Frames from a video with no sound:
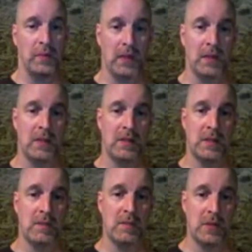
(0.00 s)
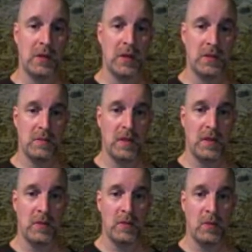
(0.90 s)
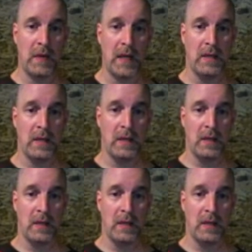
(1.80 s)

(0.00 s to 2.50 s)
because Sim is awesome and he won't mind.